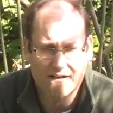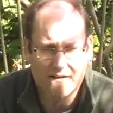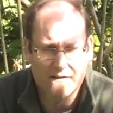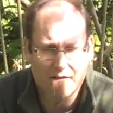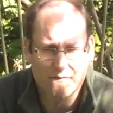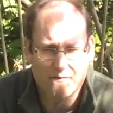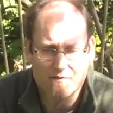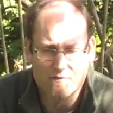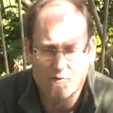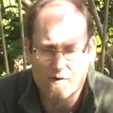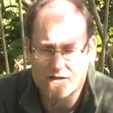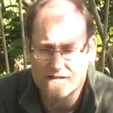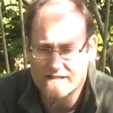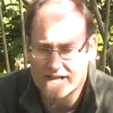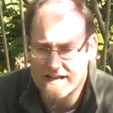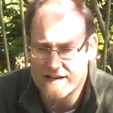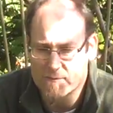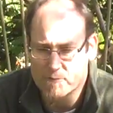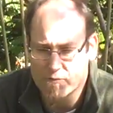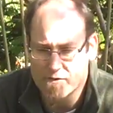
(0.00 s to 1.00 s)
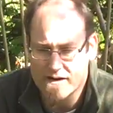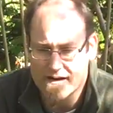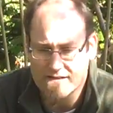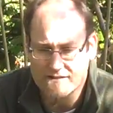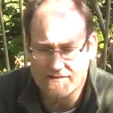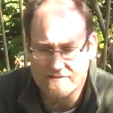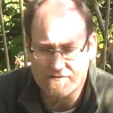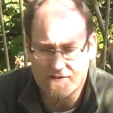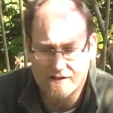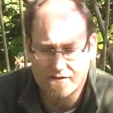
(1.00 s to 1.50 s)
there was one time where
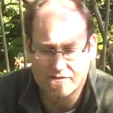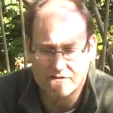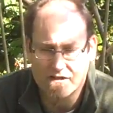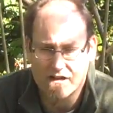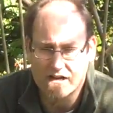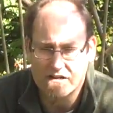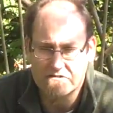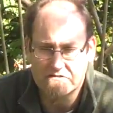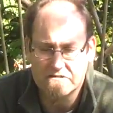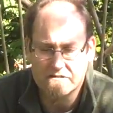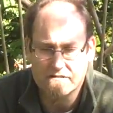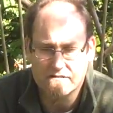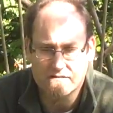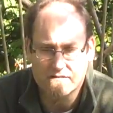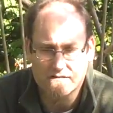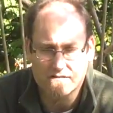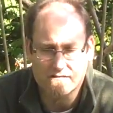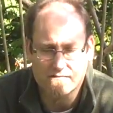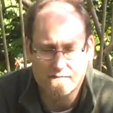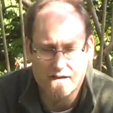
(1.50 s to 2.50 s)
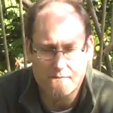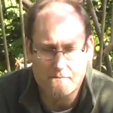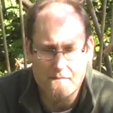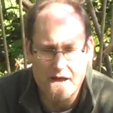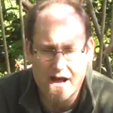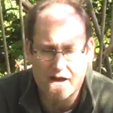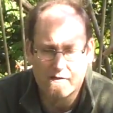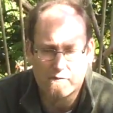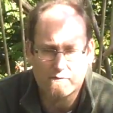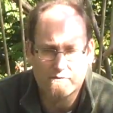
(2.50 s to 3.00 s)
I just felt nauseous and my
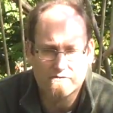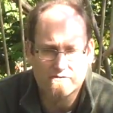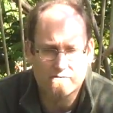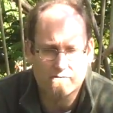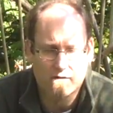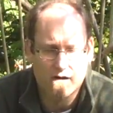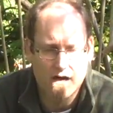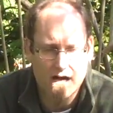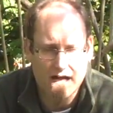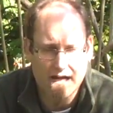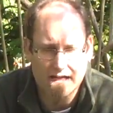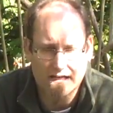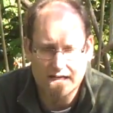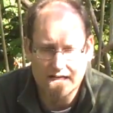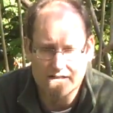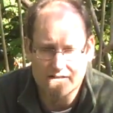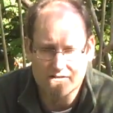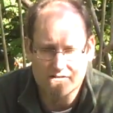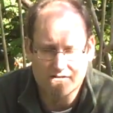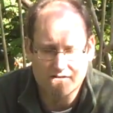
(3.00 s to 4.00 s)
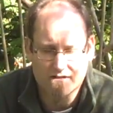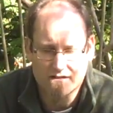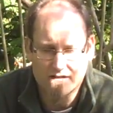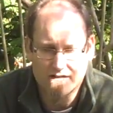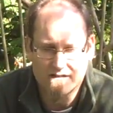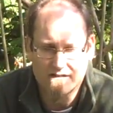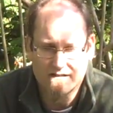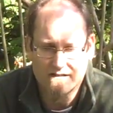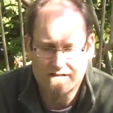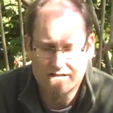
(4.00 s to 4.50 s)
mouth was dry, and I just
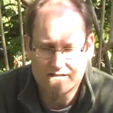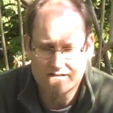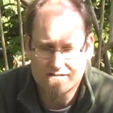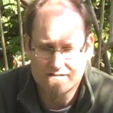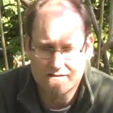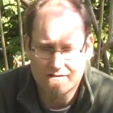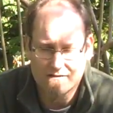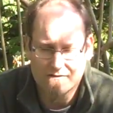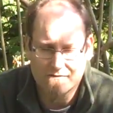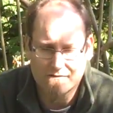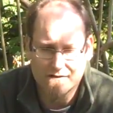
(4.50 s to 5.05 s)
started